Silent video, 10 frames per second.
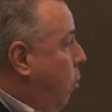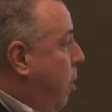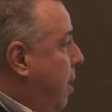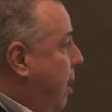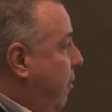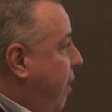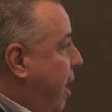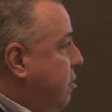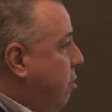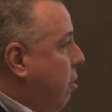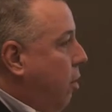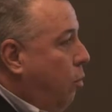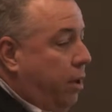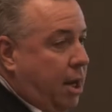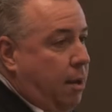we manufacture and
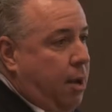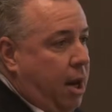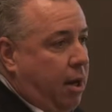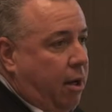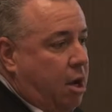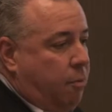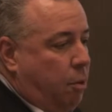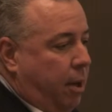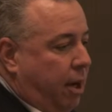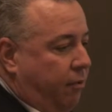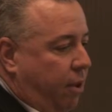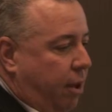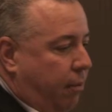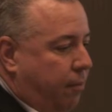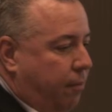what they make and complement
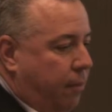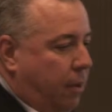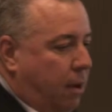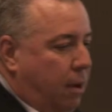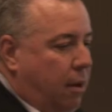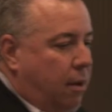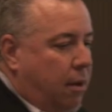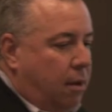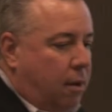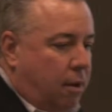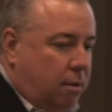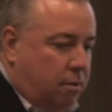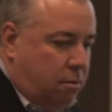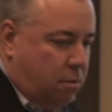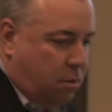everything. Let's go back to the
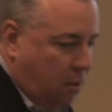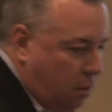beginning.